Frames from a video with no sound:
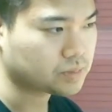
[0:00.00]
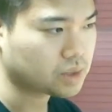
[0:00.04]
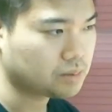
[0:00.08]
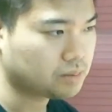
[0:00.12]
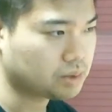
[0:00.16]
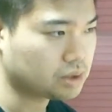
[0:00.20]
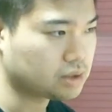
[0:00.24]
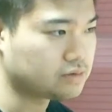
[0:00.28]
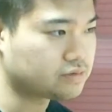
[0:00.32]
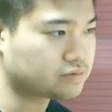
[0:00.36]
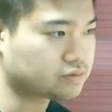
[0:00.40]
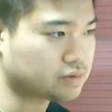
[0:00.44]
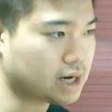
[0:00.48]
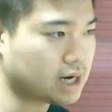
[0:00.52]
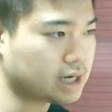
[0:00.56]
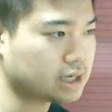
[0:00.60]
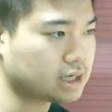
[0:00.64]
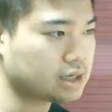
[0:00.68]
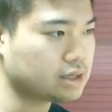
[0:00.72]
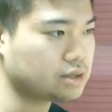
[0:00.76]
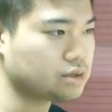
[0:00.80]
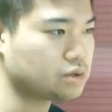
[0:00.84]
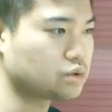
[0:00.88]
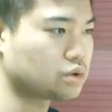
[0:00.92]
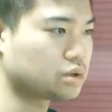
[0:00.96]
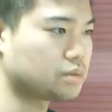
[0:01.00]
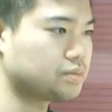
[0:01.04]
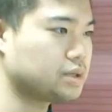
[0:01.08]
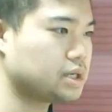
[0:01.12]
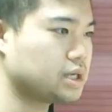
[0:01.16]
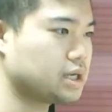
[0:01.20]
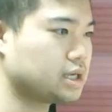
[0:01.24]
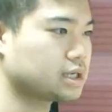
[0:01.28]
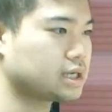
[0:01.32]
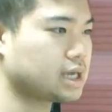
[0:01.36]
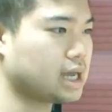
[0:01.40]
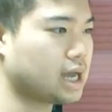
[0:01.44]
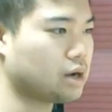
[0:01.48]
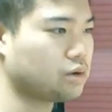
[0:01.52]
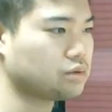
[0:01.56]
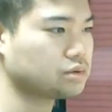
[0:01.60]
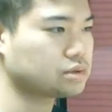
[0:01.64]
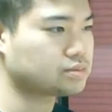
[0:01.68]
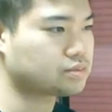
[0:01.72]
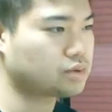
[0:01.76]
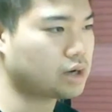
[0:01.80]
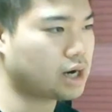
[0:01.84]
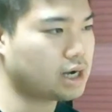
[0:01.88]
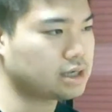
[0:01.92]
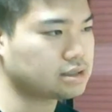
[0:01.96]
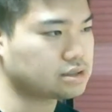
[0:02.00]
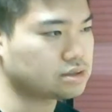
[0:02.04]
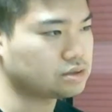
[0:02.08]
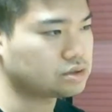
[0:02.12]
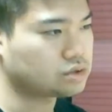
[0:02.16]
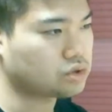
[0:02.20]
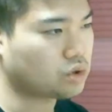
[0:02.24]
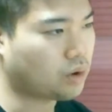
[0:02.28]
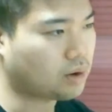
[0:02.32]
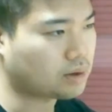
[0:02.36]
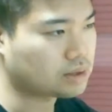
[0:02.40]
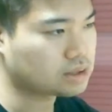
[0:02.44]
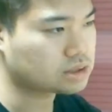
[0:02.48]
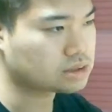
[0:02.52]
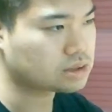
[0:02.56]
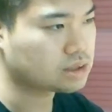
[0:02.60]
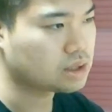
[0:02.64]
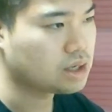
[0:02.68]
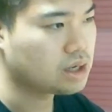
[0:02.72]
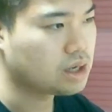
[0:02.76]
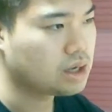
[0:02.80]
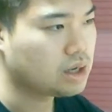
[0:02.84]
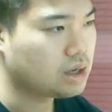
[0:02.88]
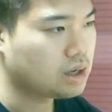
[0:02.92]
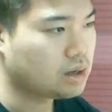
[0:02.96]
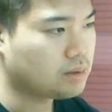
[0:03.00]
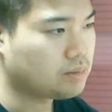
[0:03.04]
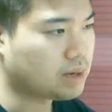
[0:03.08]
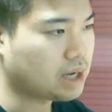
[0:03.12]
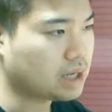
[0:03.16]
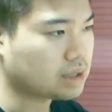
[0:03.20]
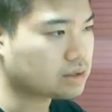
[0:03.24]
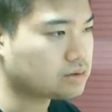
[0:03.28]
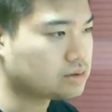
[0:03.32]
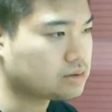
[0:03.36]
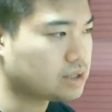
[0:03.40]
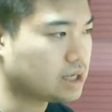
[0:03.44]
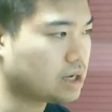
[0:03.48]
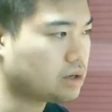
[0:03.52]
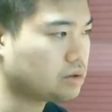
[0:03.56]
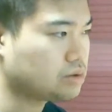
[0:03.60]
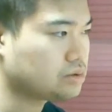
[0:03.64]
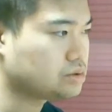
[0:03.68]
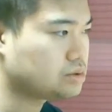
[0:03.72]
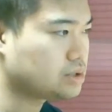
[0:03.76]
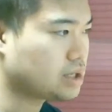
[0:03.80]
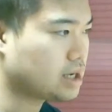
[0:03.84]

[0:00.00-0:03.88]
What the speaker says: But on Friday, European Council President Charles Michael announced